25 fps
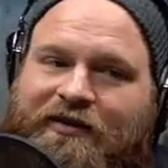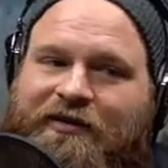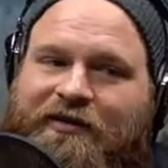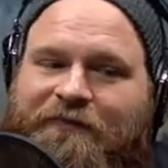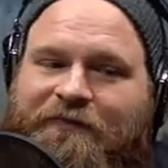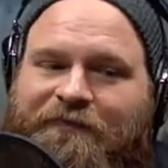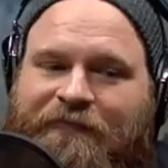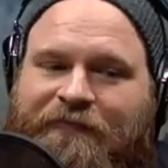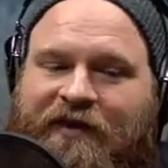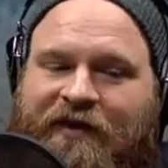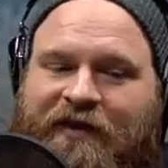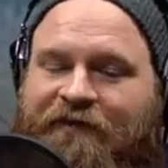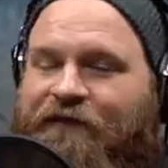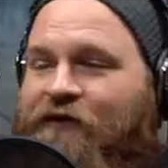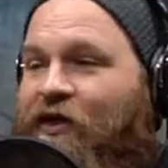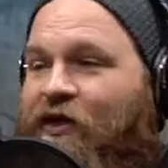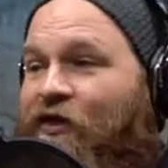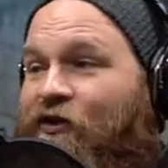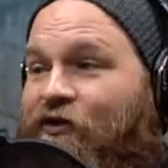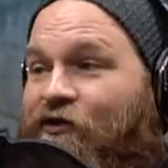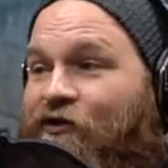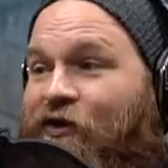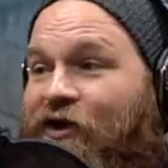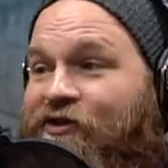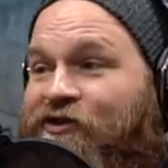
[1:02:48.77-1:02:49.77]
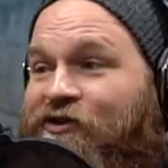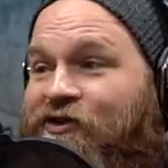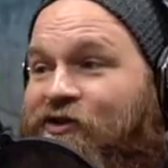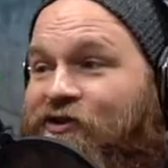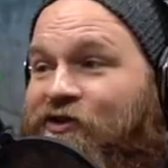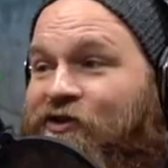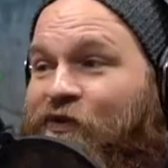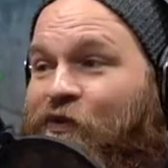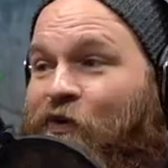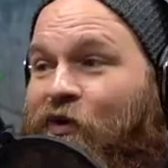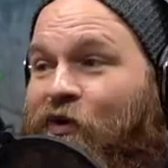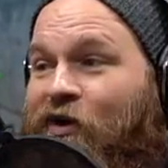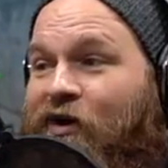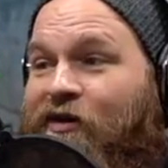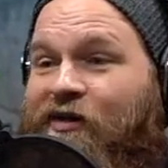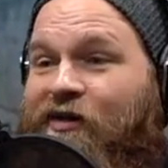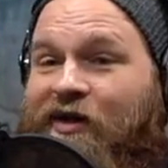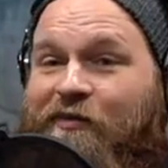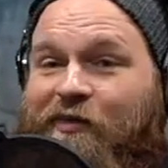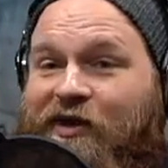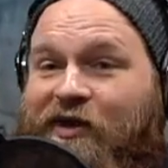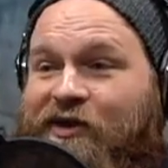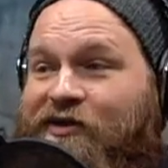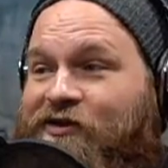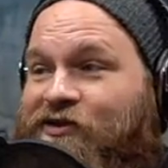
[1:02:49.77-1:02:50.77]
if the other direction doesn't work, that
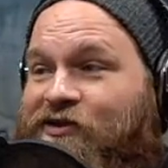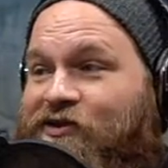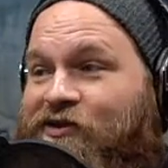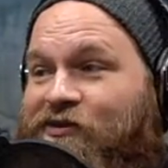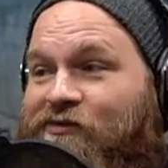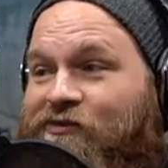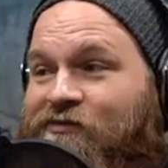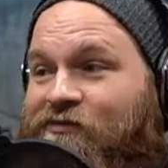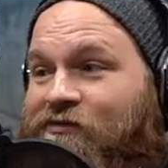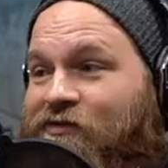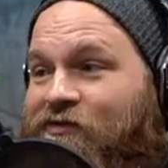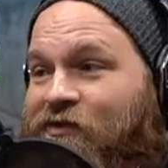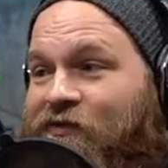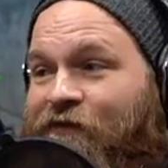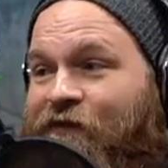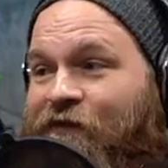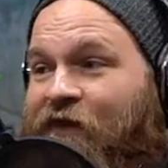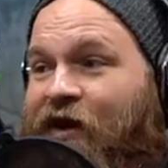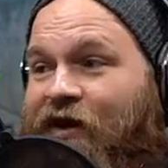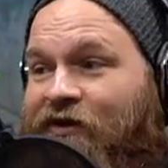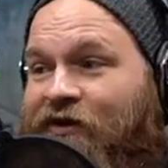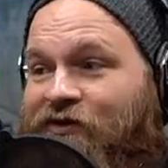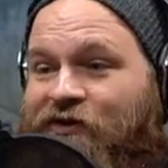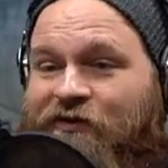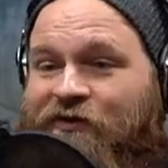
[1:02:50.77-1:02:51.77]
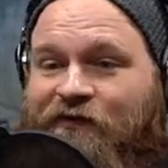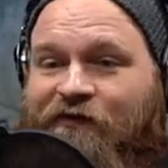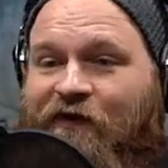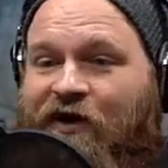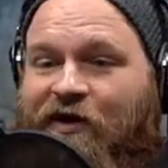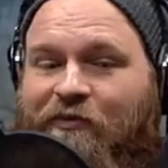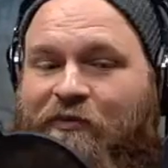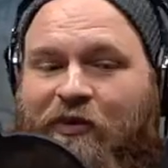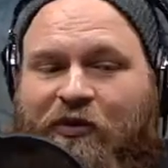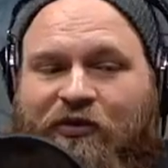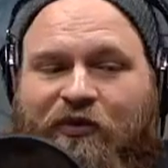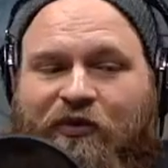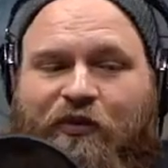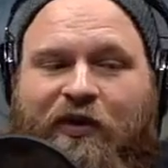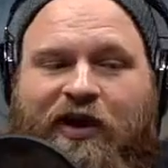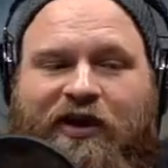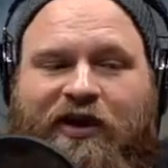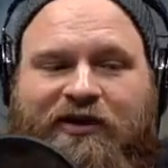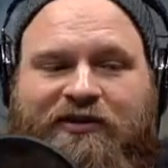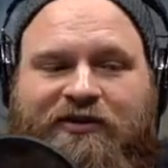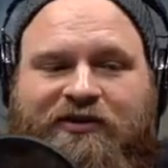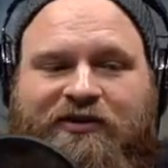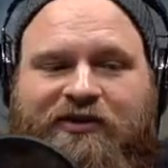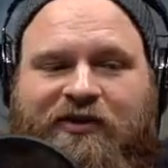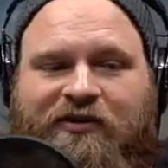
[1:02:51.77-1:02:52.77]
means you've gone too far both
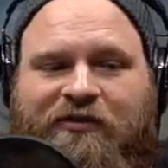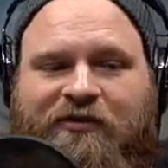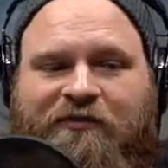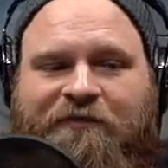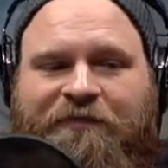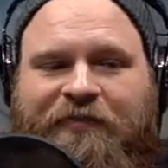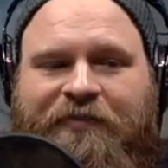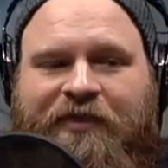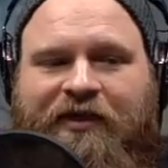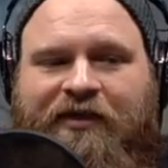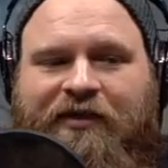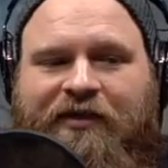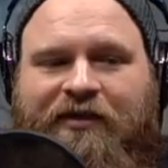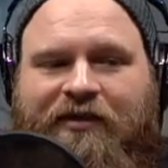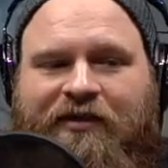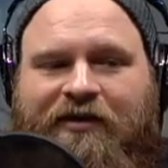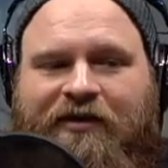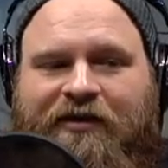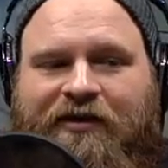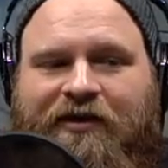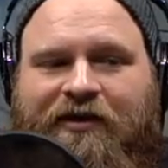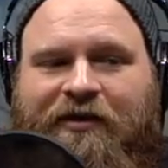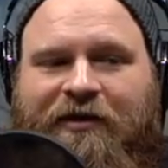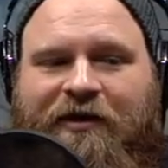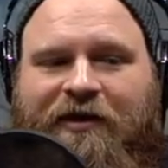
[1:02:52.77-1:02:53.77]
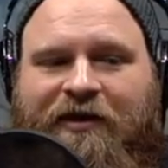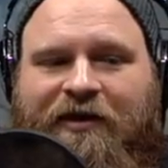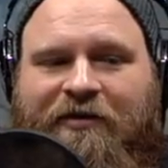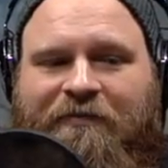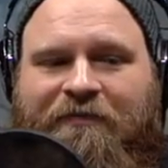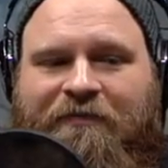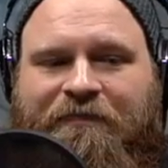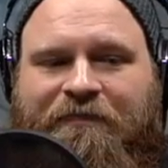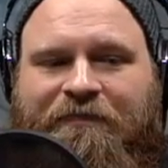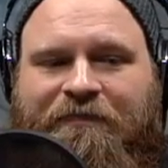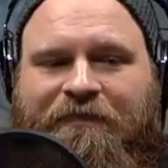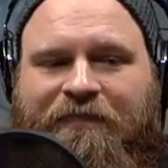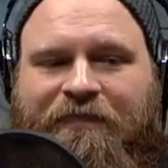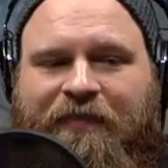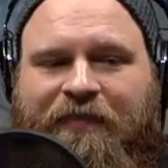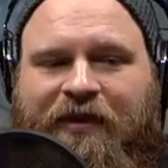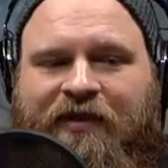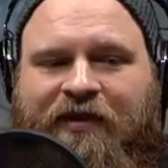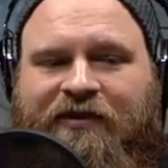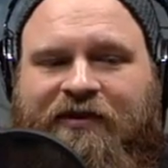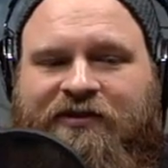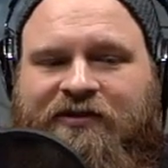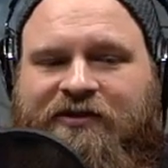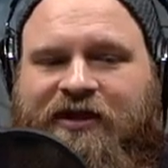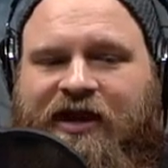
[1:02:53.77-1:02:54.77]
ways. So, and
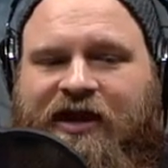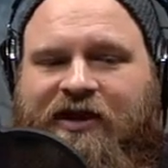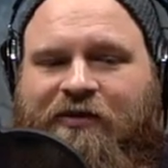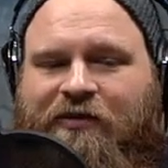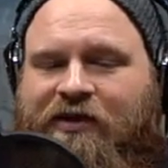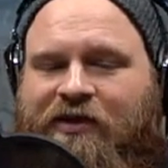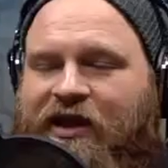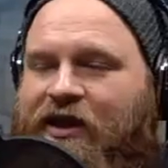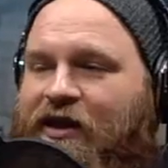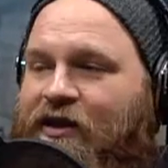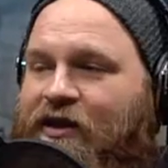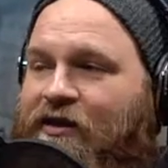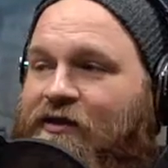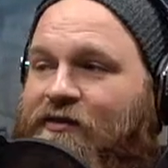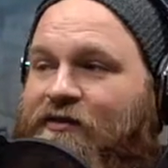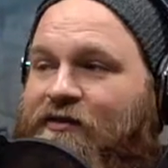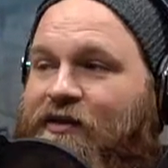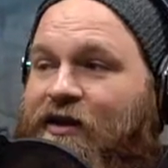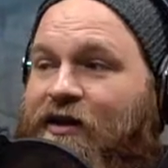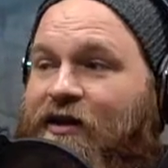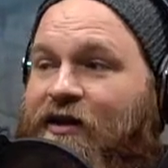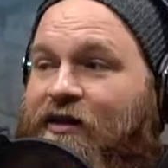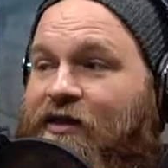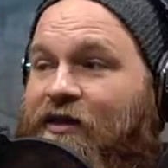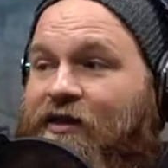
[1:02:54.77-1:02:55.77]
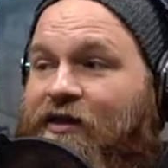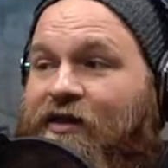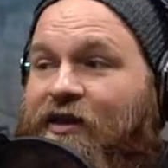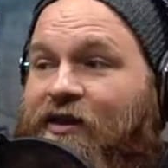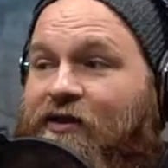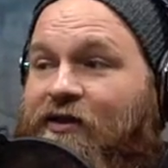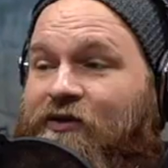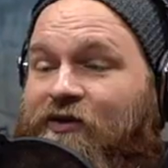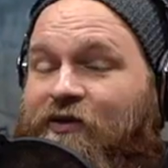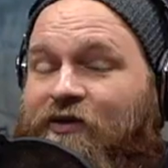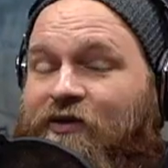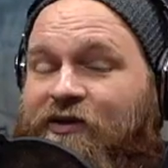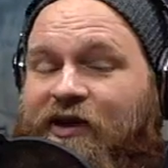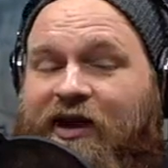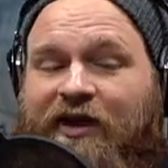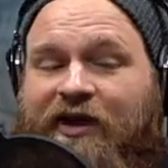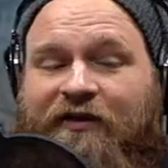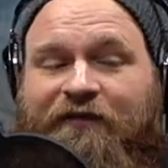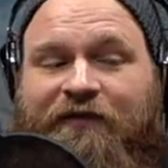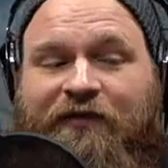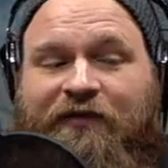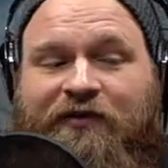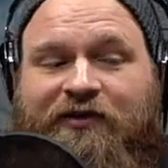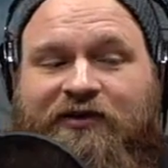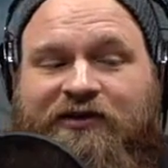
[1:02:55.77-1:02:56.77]
there's just kind of with anything that you do in
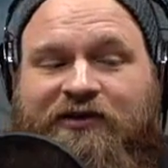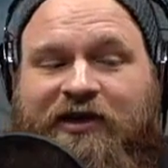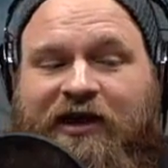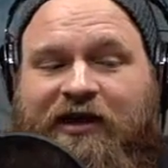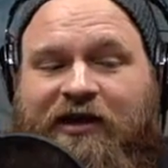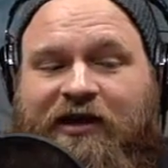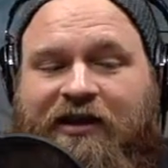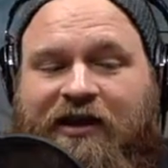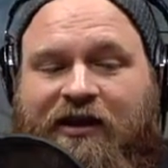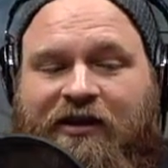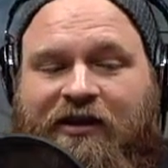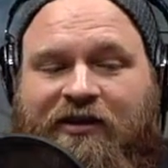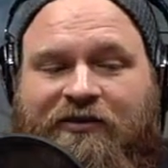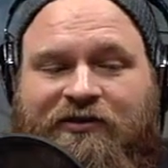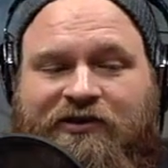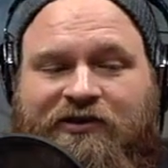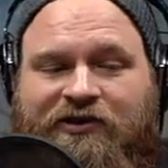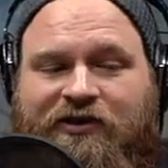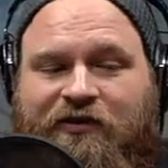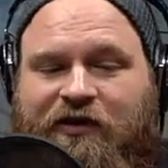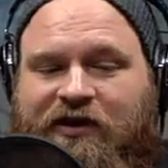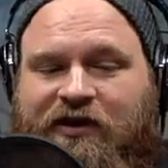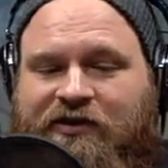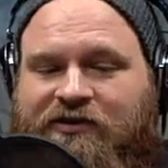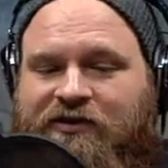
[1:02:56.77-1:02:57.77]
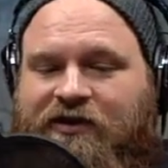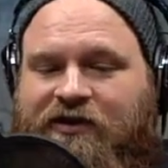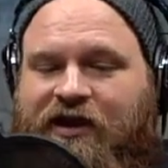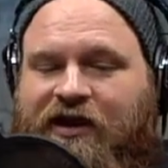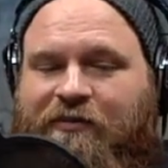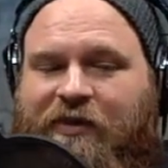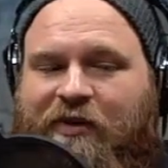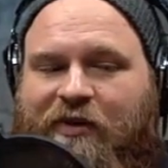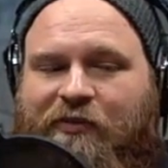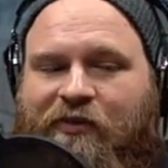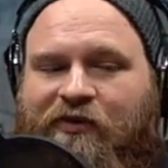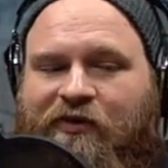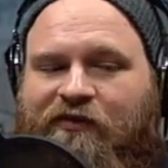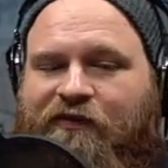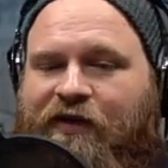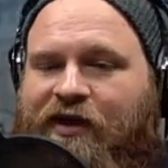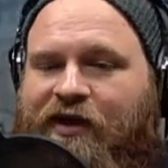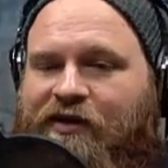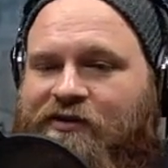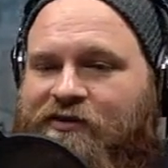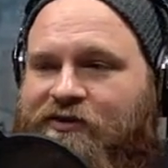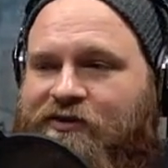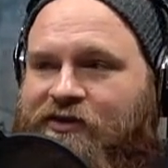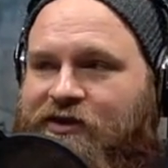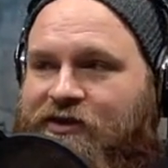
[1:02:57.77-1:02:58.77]
life, you just kind of get used to it. So a lot of my
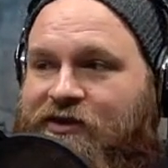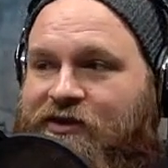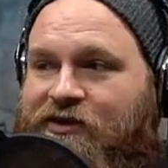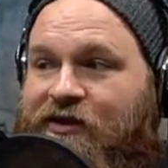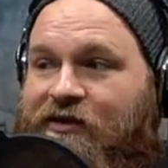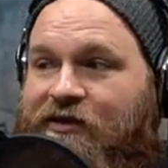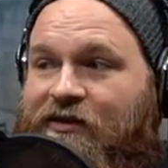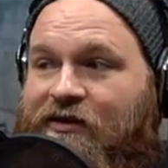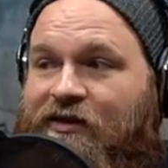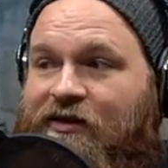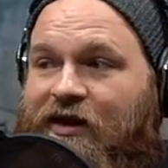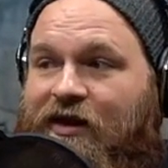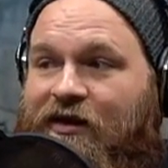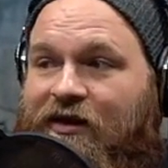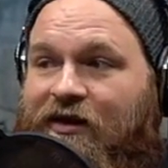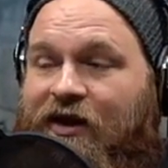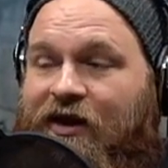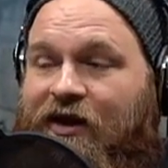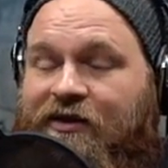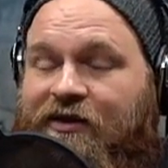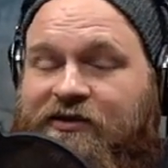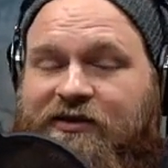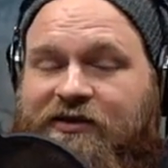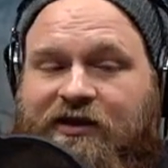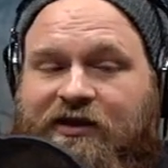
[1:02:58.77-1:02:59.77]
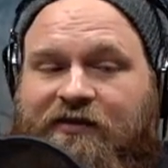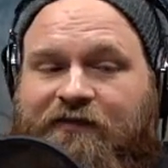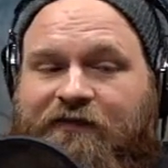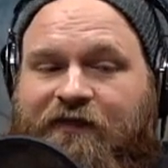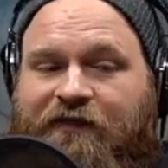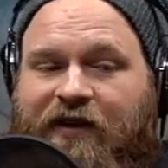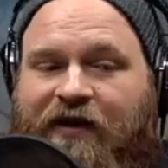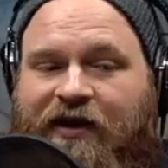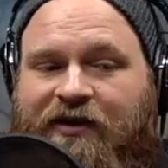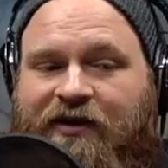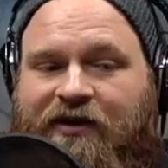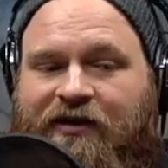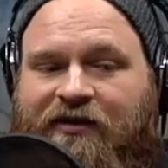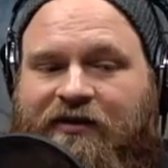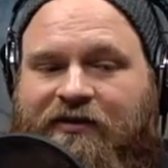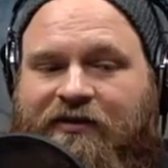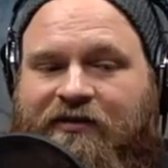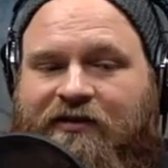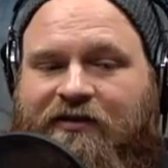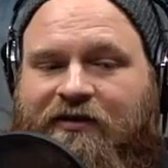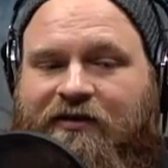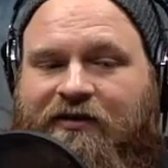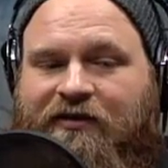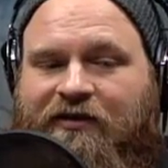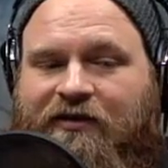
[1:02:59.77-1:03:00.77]
profiles are just kind of guessing, finding
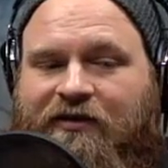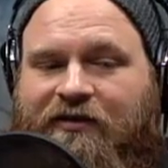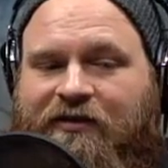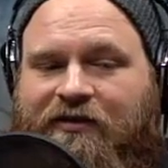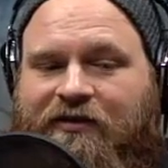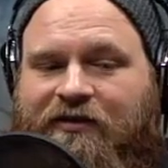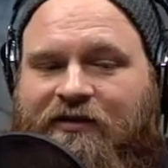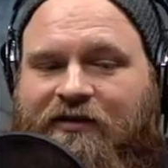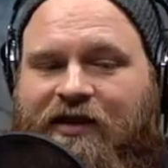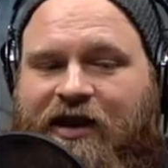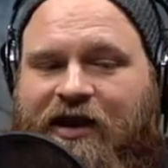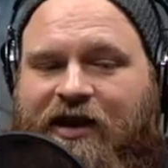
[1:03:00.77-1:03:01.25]
that